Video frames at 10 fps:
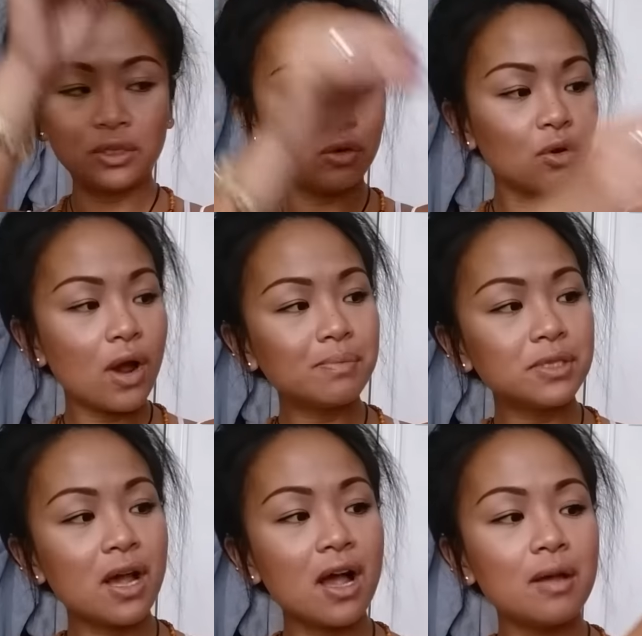little crop
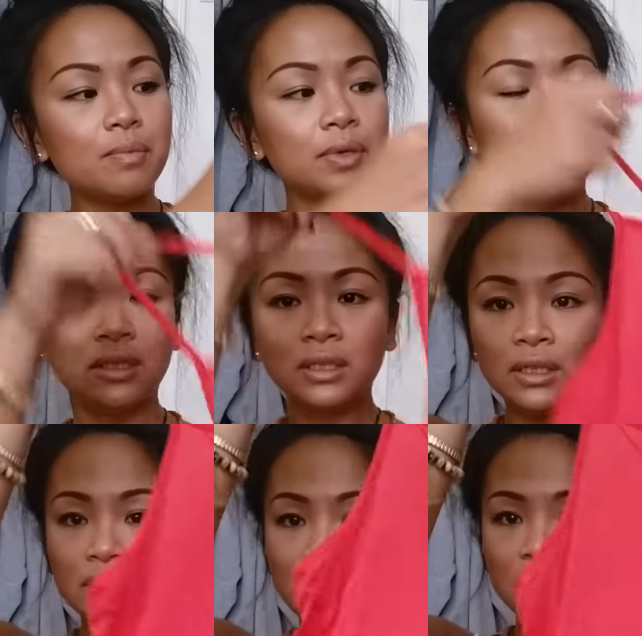top.
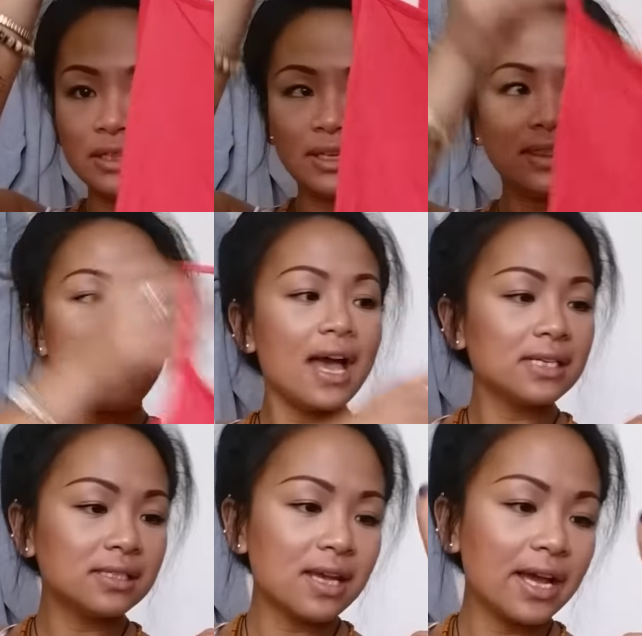Look at
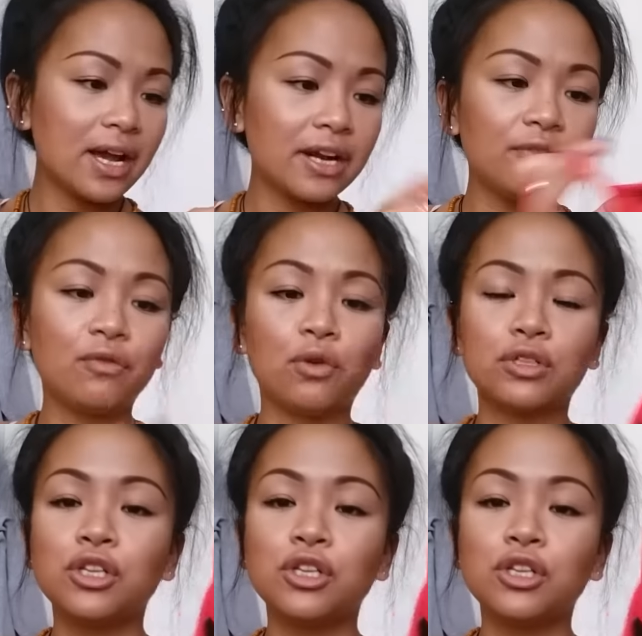that. I got it for